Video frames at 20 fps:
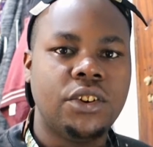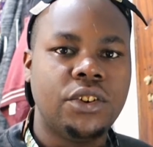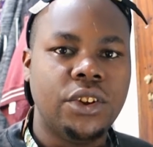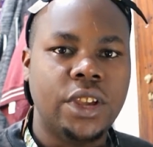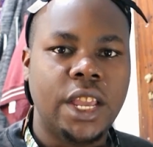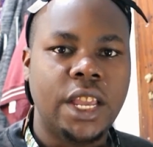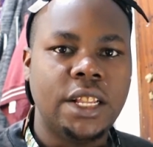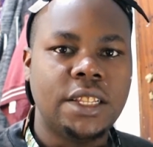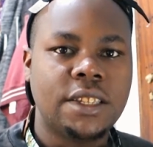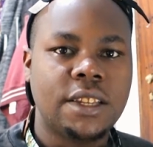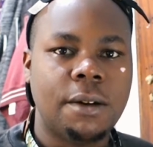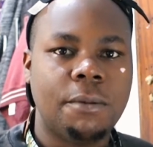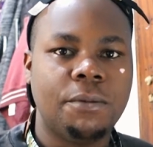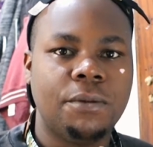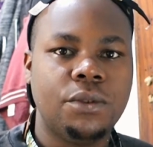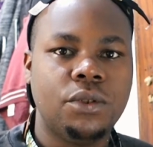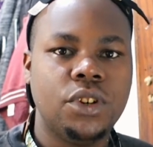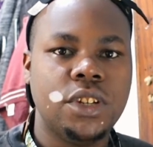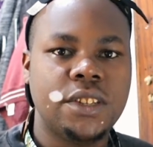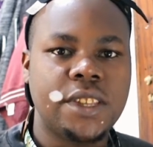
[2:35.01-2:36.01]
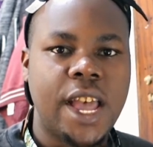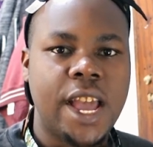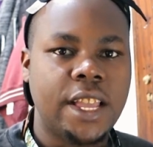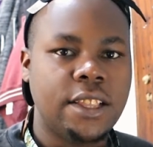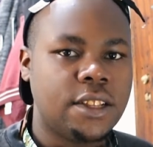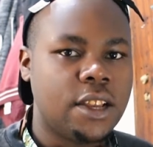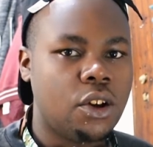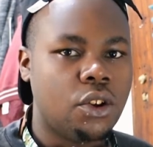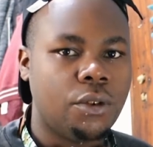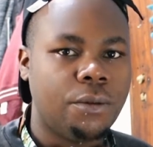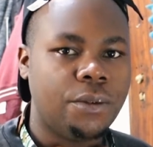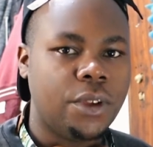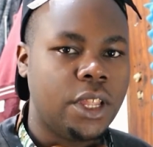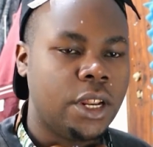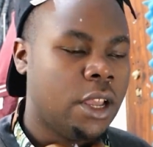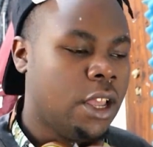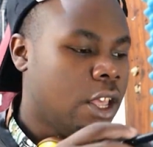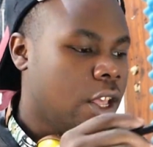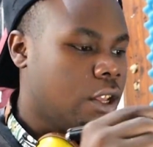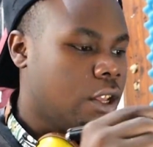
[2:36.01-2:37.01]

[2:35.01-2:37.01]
create some few designs out of it.